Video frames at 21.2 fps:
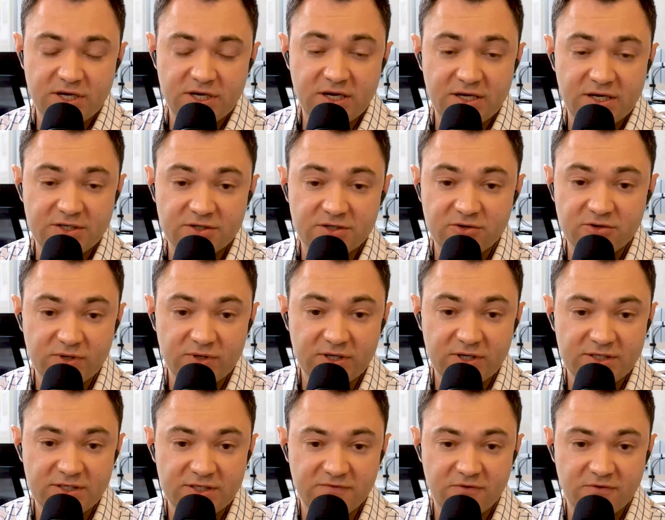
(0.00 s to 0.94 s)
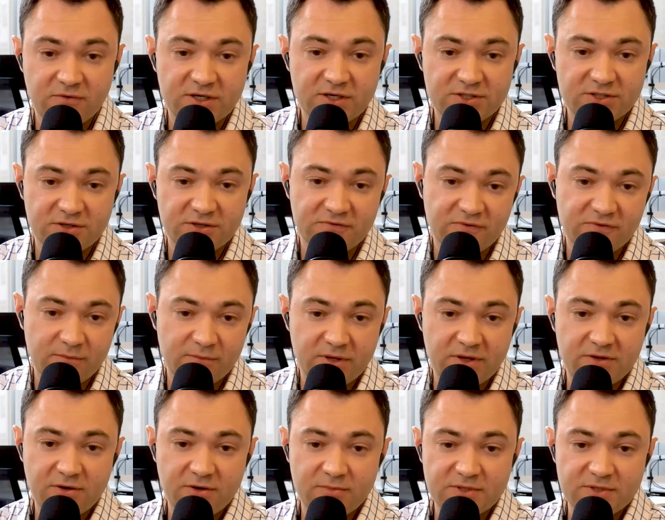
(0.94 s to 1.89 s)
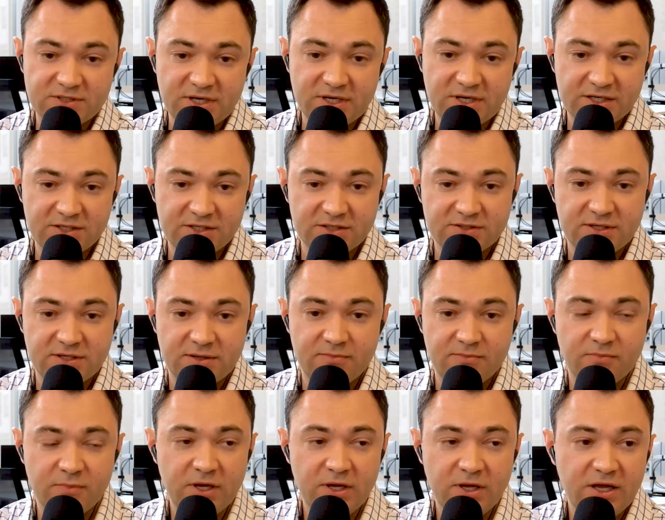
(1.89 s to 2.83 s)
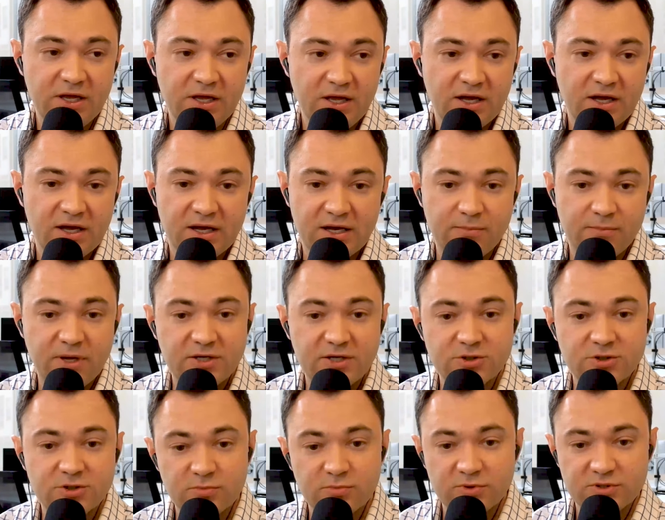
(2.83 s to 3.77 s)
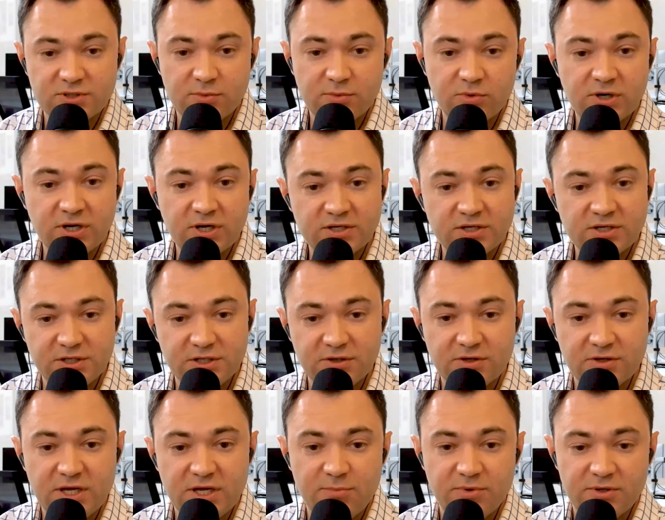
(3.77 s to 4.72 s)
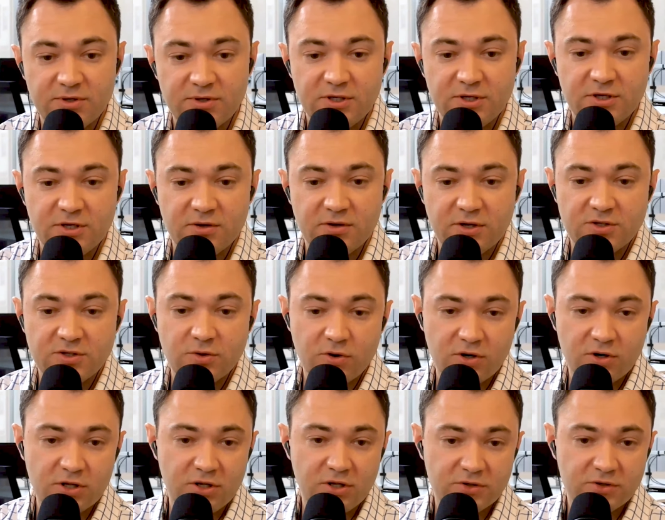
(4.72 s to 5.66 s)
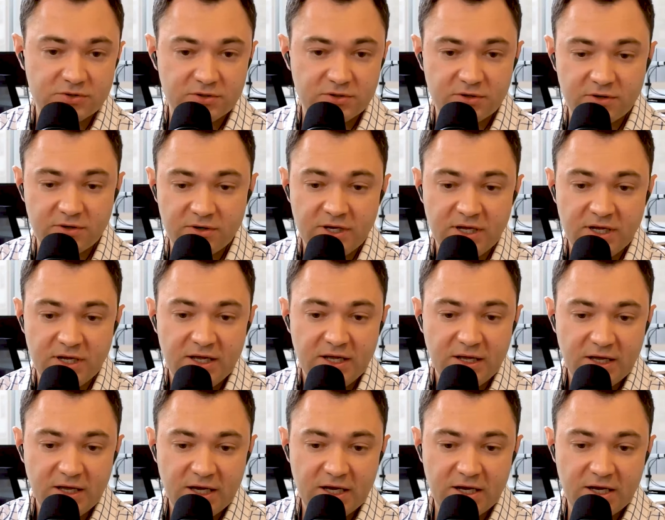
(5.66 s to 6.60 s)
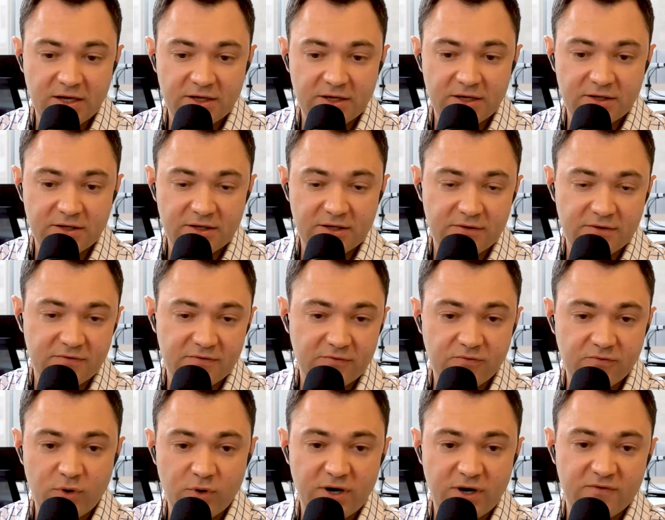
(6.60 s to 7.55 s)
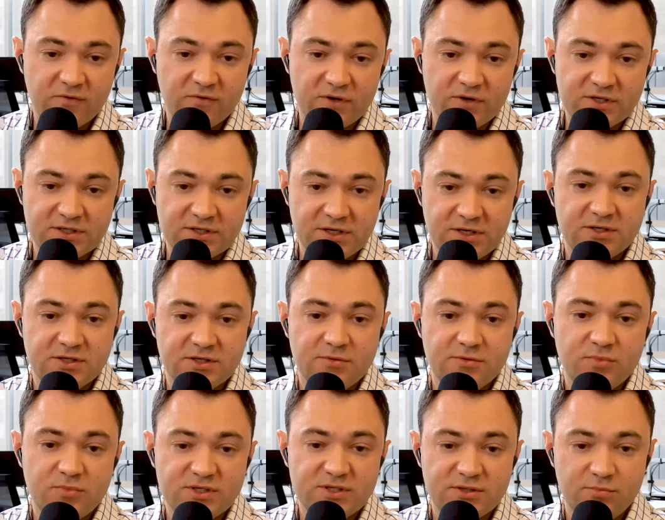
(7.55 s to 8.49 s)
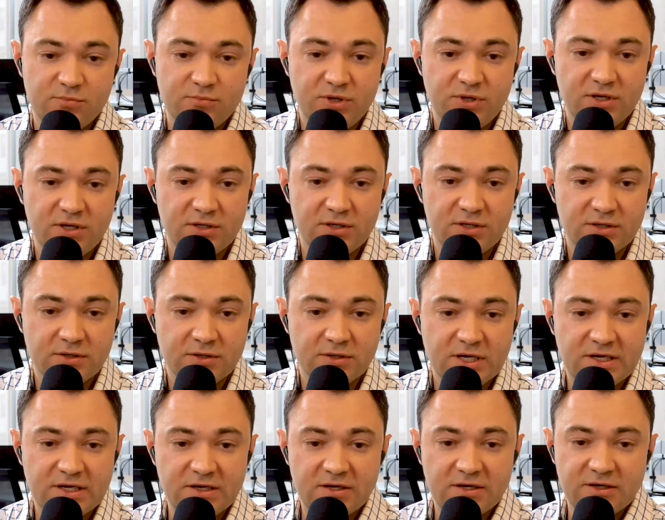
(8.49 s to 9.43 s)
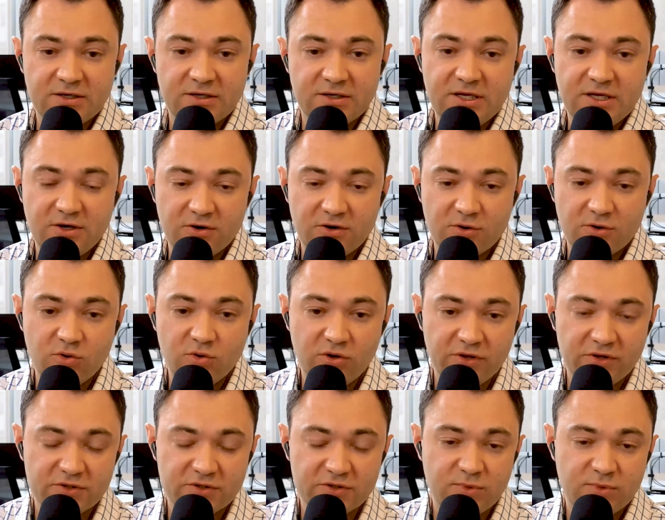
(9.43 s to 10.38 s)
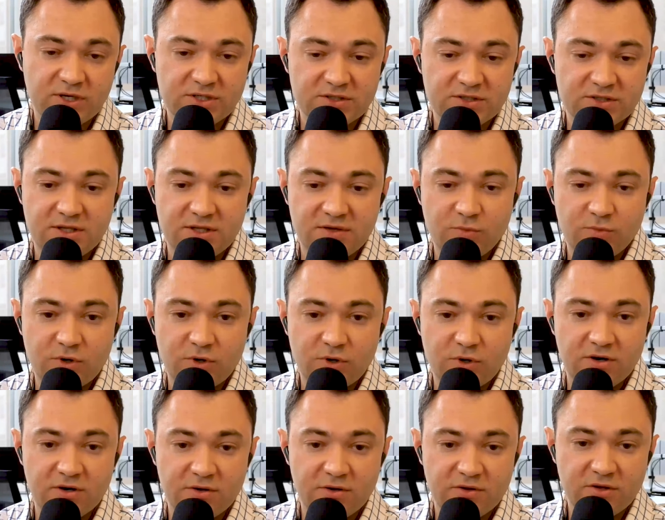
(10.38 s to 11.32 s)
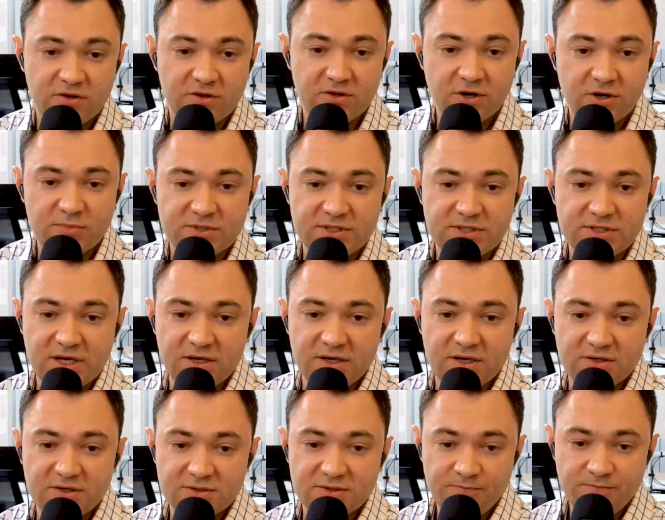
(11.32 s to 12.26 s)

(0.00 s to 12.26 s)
degree differential from a thermostat to some bedroom or somewhere else that you keep a door closed, or for whatever reason isn't being heated or cooled as much as where the thermostat is.